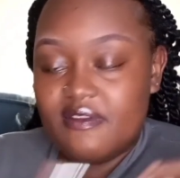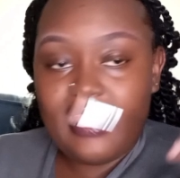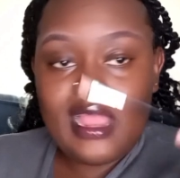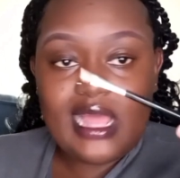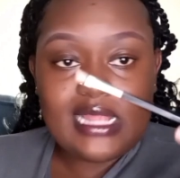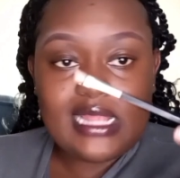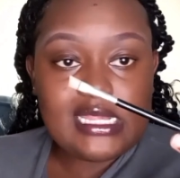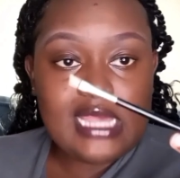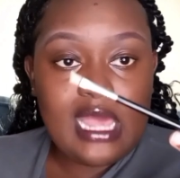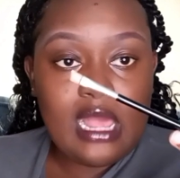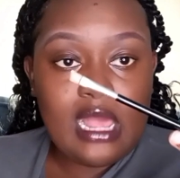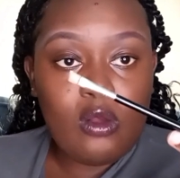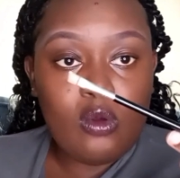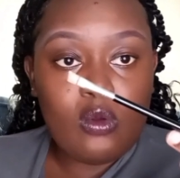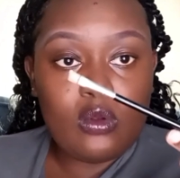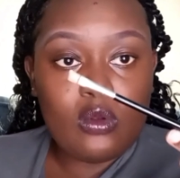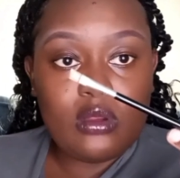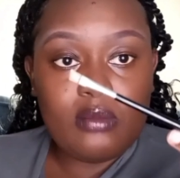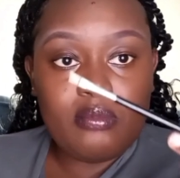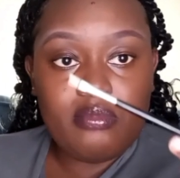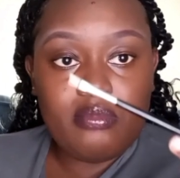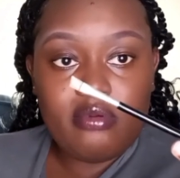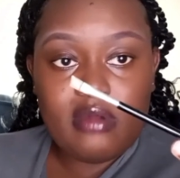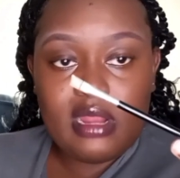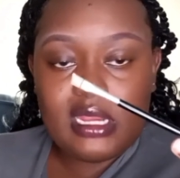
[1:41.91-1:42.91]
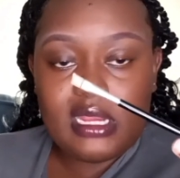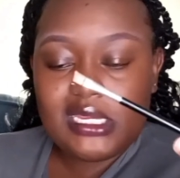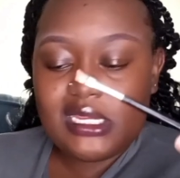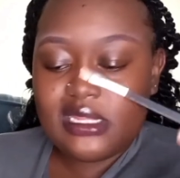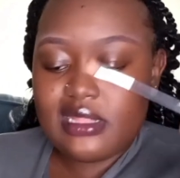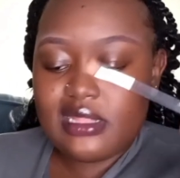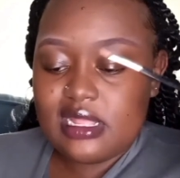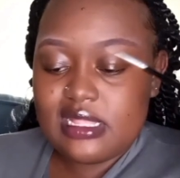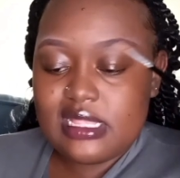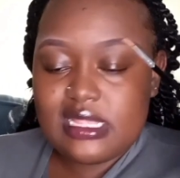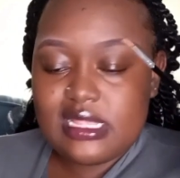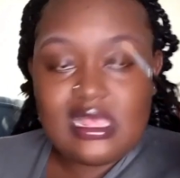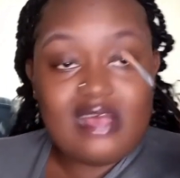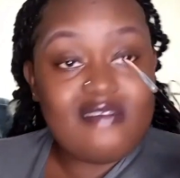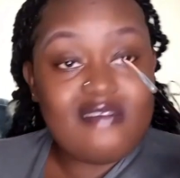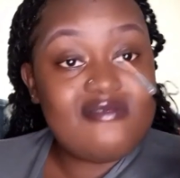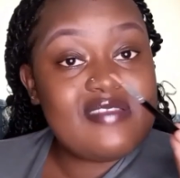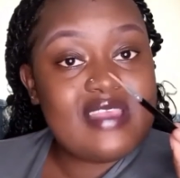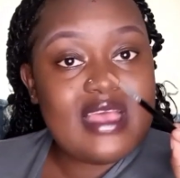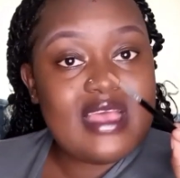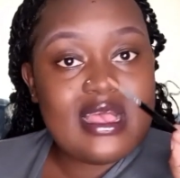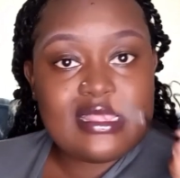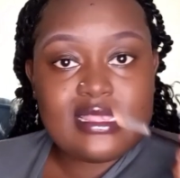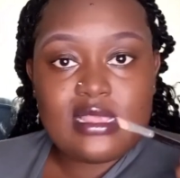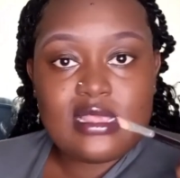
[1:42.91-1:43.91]
flat angled brush that
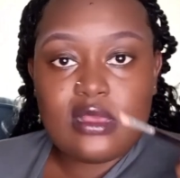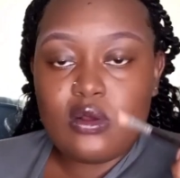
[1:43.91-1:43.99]
serves as